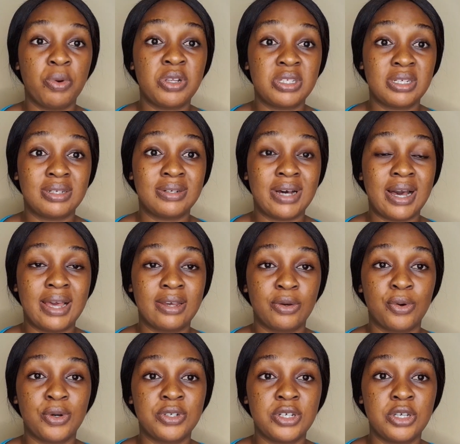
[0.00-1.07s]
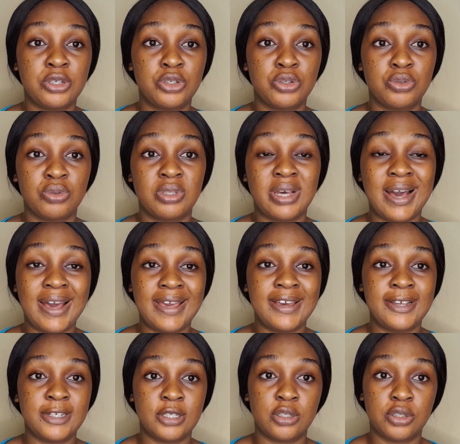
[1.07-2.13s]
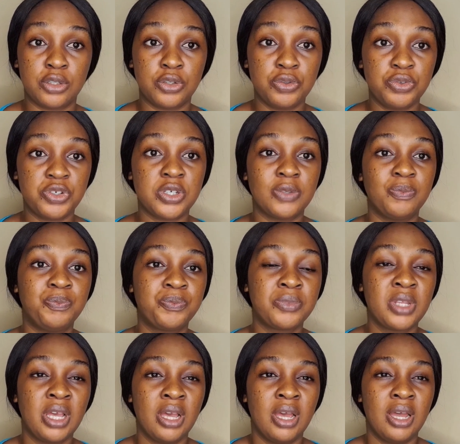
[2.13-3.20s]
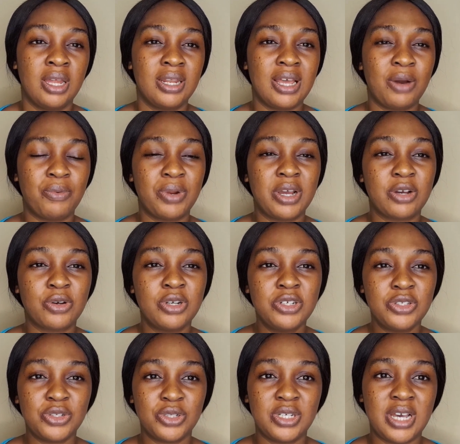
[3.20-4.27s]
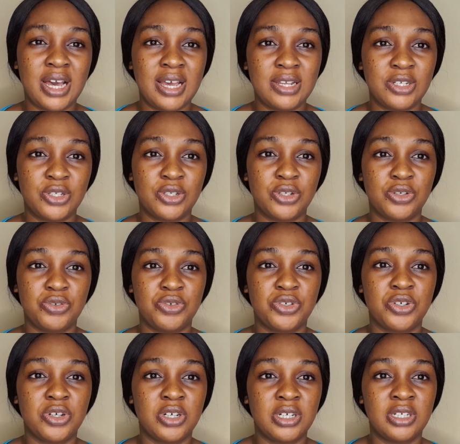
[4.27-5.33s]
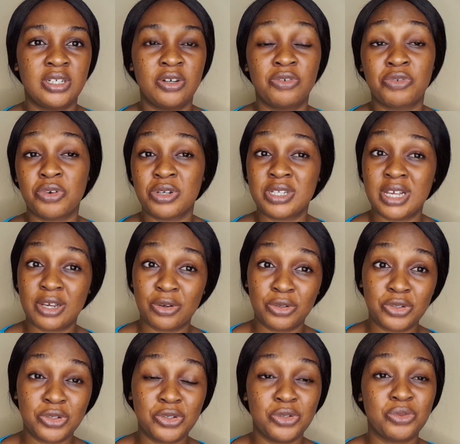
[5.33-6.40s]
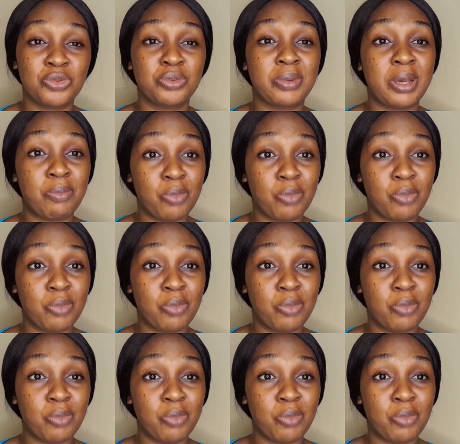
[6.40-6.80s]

until I got into the higher institution. Now, when I got into the higher institution, of course, I continued with my